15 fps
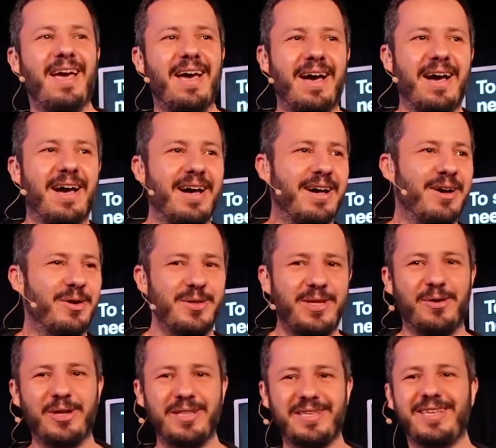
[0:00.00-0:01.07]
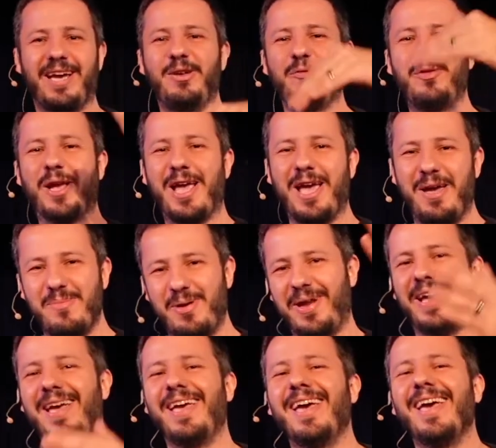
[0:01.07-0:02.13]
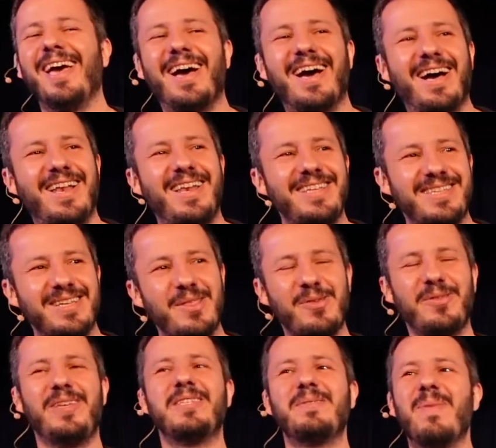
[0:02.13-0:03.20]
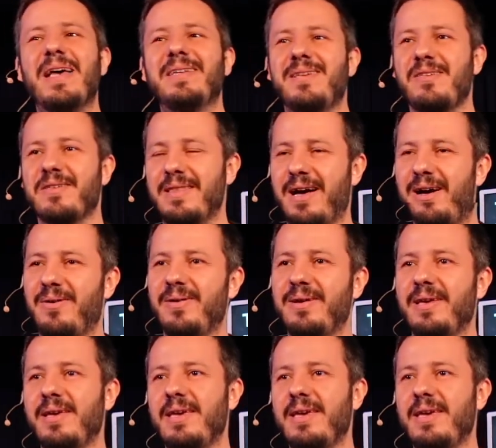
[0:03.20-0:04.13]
are on the other side of the camera listening to this message now,